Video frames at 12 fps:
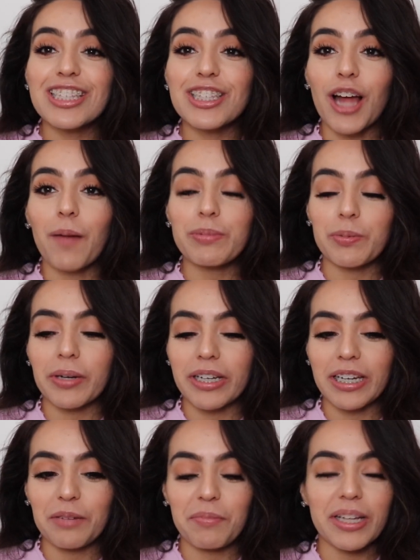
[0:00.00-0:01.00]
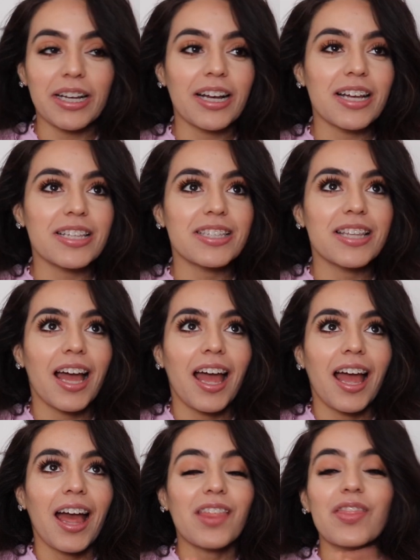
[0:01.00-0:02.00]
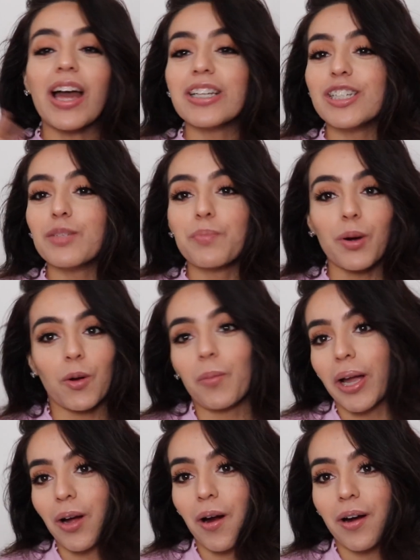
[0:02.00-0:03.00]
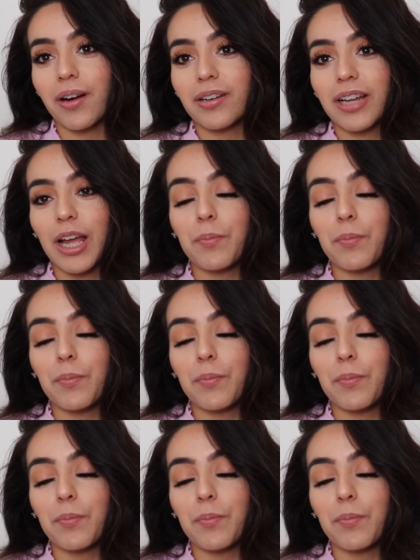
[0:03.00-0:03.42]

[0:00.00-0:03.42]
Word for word: stopped reading because that just broke my heart.